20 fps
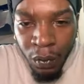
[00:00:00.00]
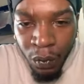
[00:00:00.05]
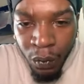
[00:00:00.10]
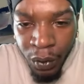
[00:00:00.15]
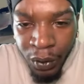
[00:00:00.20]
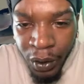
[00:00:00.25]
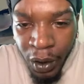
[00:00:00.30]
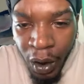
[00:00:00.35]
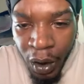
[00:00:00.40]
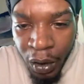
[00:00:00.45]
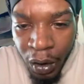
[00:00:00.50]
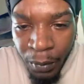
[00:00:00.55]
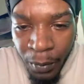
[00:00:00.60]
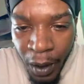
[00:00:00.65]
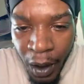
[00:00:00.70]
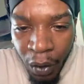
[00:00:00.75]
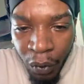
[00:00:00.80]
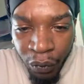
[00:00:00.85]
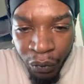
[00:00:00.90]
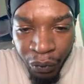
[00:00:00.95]
we're talking
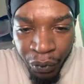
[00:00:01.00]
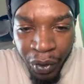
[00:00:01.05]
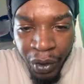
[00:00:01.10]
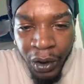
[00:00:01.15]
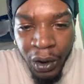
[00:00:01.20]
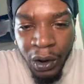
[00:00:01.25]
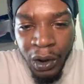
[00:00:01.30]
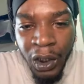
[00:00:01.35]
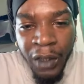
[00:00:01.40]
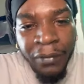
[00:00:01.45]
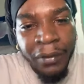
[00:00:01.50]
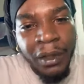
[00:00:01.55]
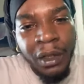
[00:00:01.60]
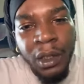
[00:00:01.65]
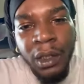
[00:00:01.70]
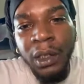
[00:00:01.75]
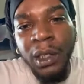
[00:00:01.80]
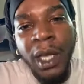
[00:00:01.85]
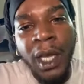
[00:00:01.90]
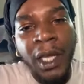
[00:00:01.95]
about really living a
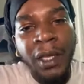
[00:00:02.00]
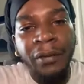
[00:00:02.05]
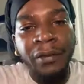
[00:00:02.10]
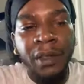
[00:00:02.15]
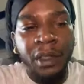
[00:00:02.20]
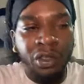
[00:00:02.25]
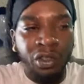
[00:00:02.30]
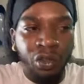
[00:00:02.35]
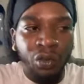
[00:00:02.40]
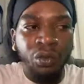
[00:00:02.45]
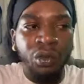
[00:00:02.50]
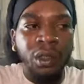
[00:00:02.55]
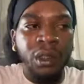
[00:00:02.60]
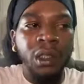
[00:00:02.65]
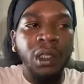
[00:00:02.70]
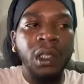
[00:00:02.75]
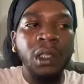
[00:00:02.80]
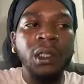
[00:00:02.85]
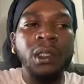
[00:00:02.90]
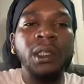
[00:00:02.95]
life that you
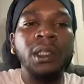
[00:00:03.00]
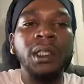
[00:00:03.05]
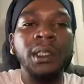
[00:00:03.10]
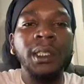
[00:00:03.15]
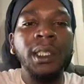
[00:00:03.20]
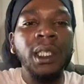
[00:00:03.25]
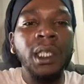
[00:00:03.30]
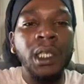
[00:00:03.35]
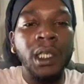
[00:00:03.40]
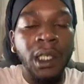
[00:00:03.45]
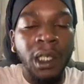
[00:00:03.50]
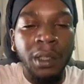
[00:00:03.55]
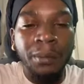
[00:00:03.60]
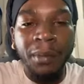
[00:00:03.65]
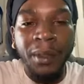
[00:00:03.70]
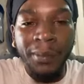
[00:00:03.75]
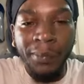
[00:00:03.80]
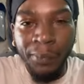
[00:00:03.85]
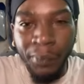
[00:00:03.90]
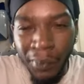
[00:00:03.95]
can understand and
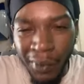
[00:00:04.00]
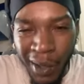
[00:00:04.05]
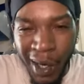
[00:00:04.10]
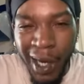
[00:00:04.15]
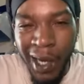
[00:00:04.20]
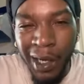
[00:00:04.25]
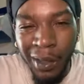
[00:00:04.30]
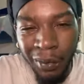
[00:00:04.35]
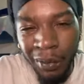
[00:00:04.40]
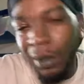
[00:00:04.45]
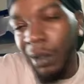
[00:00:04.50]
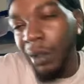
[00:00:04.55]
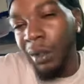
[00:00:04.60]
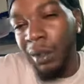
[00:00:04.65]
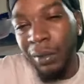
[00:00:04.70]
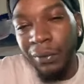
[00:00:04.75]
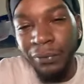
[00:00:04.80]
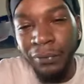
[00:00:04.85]
be proud of.